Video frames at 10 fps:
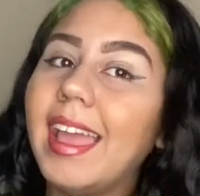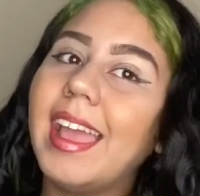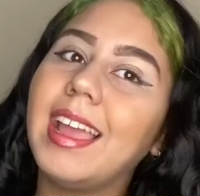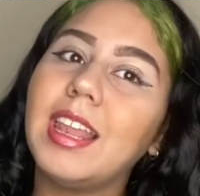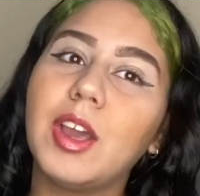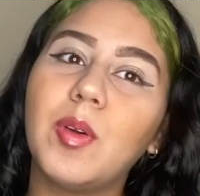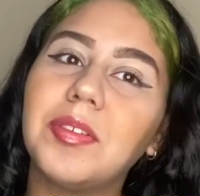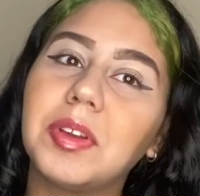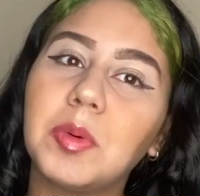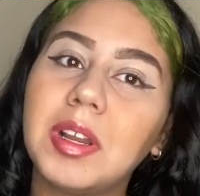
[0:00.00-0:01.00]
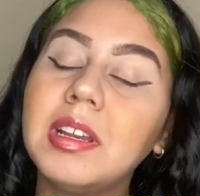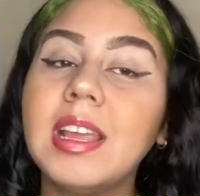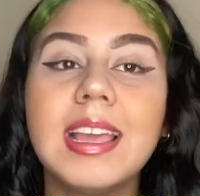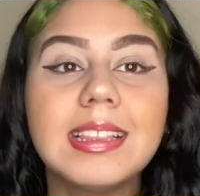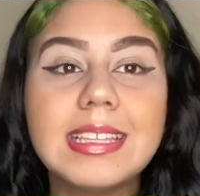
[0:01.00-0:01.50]
Hello everyone,
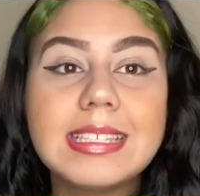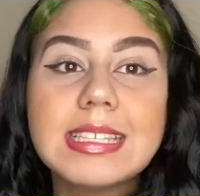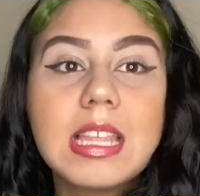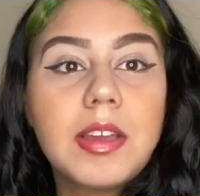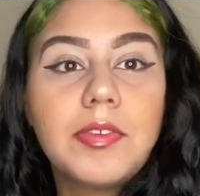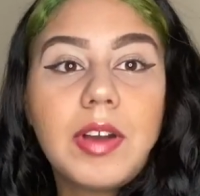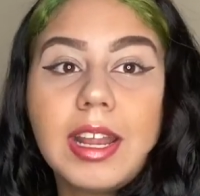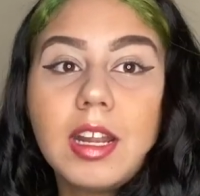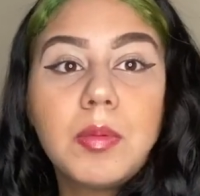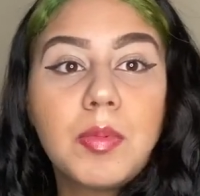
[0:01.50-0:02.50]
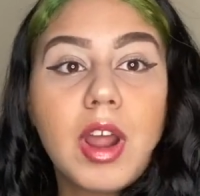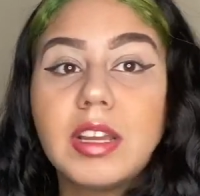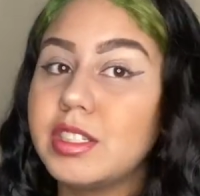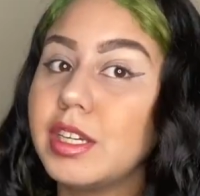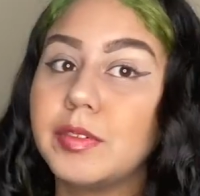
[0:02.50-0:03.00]
this is the final
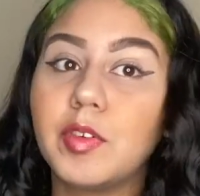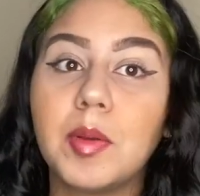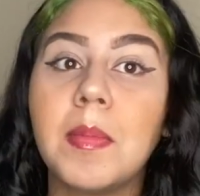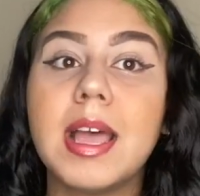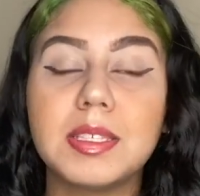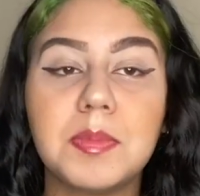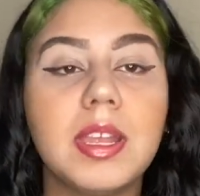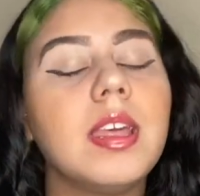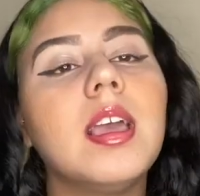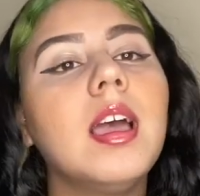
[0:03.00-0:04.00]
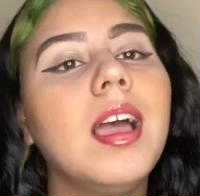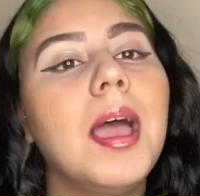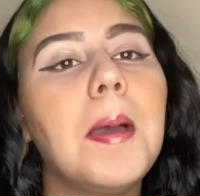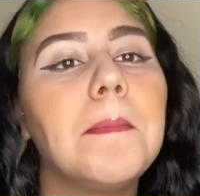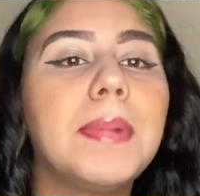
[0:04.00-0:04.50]
project for mass media.
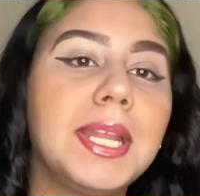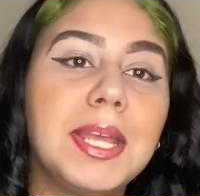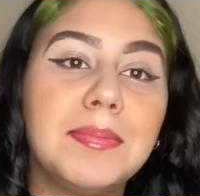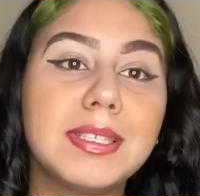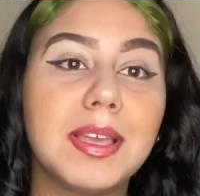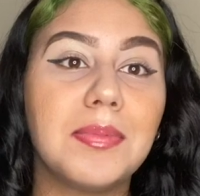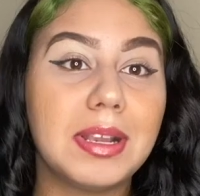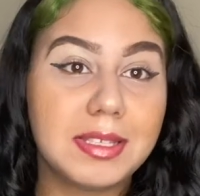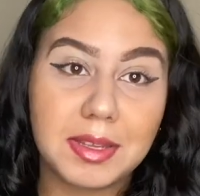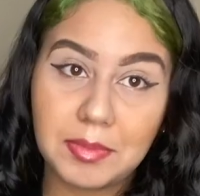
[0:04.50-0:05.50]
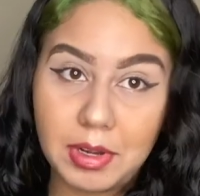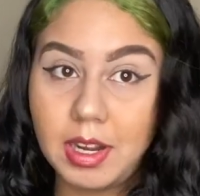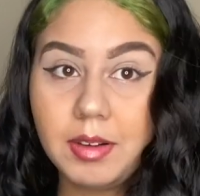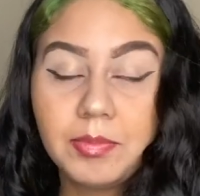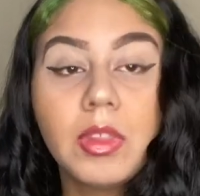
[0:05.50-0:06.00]
My name is Eybell
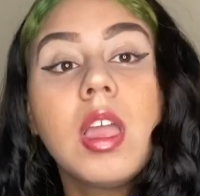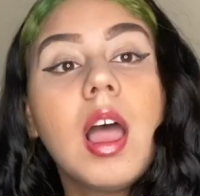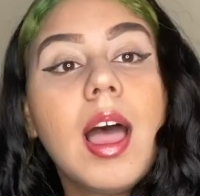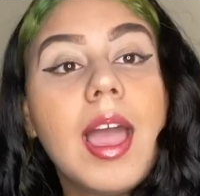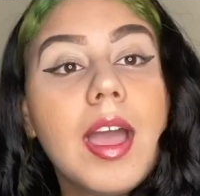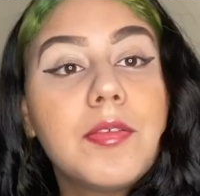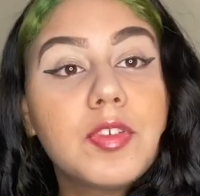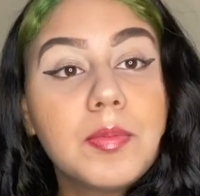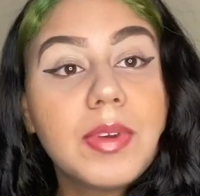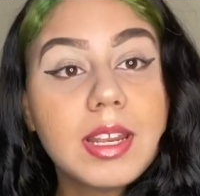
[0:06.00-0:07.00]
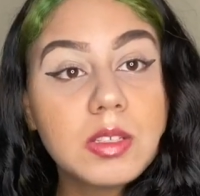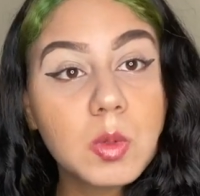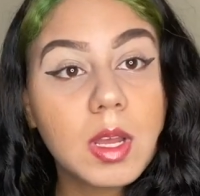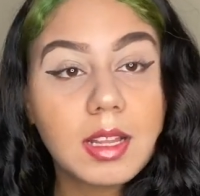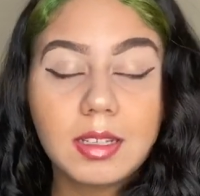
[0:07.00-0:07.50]
Isambert. I am from
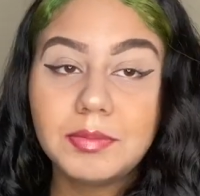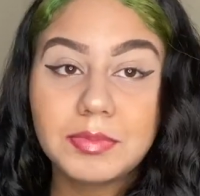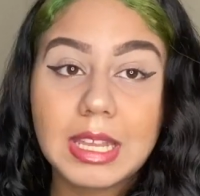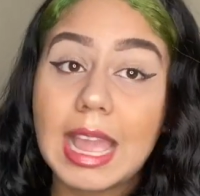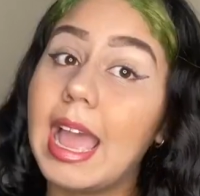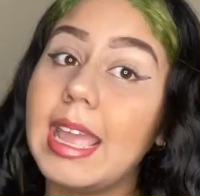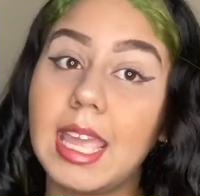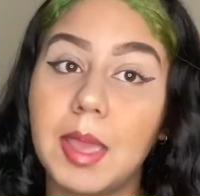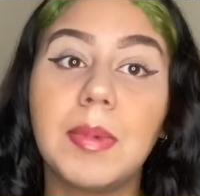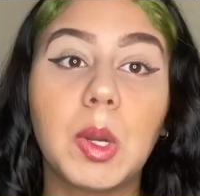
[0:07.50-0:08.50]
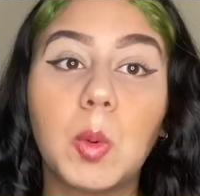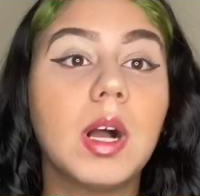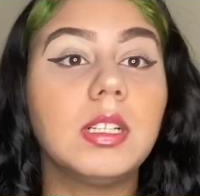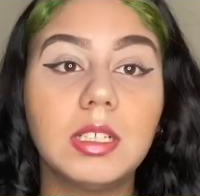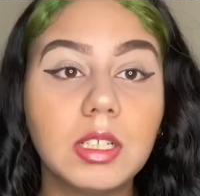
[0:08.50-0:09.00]
Venezuela. I came a
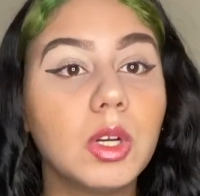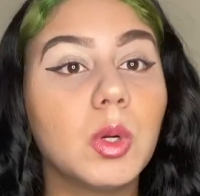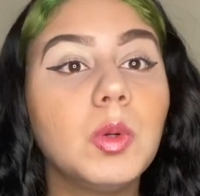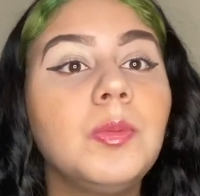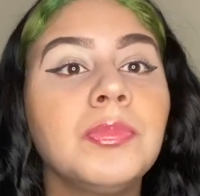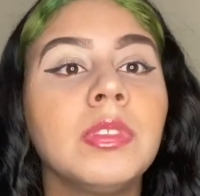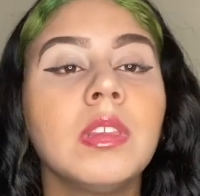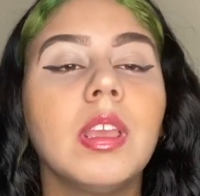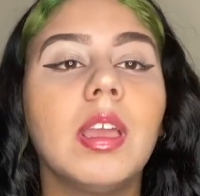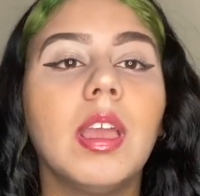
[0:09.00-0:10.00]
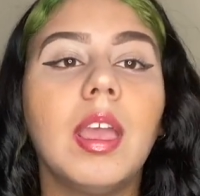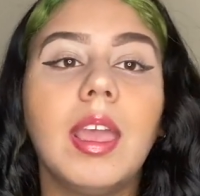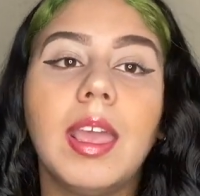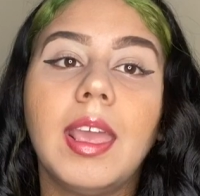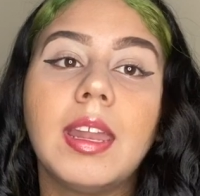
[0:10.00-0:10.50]
while ago
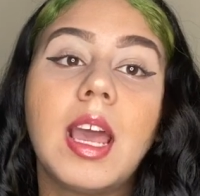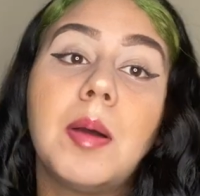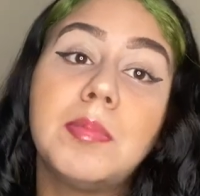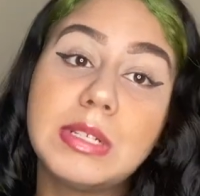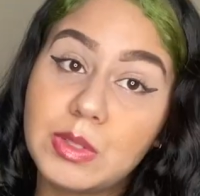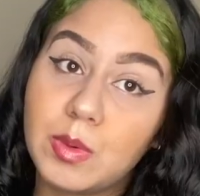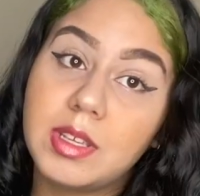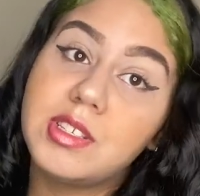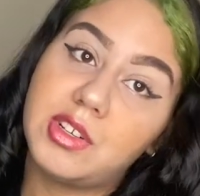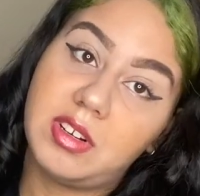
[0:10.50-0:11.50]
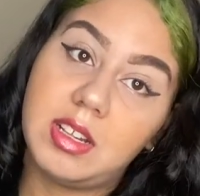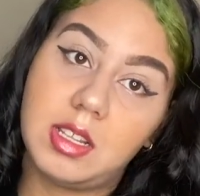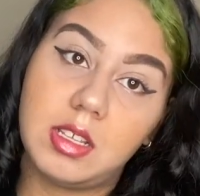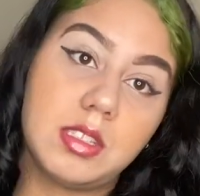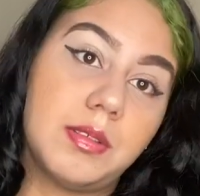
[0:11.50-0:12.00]
and I'm pursuing
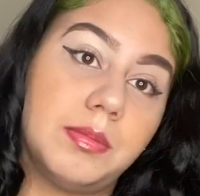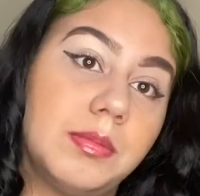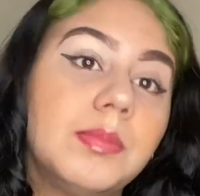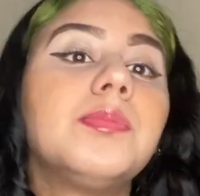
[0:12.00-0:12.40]
journalism.